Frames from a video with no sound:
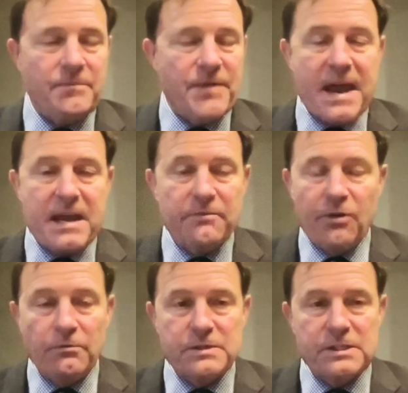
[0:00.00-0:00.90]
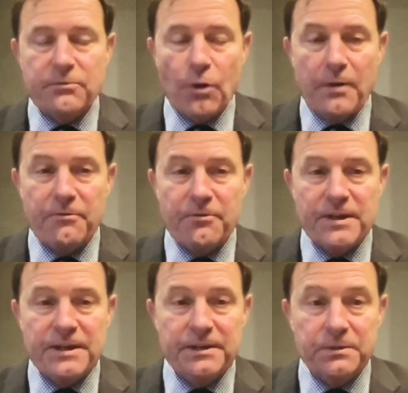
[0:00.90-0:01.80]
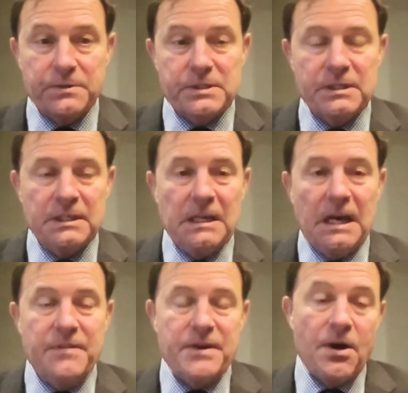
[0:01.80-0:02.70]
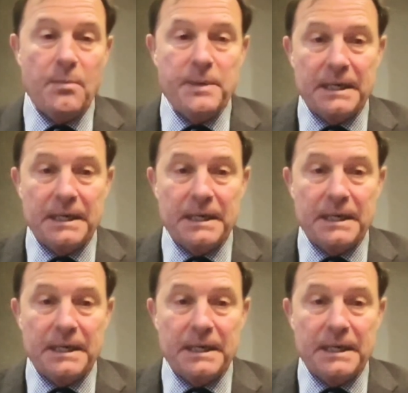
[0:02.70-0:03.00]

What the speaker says: They have obviously run for the hills and the army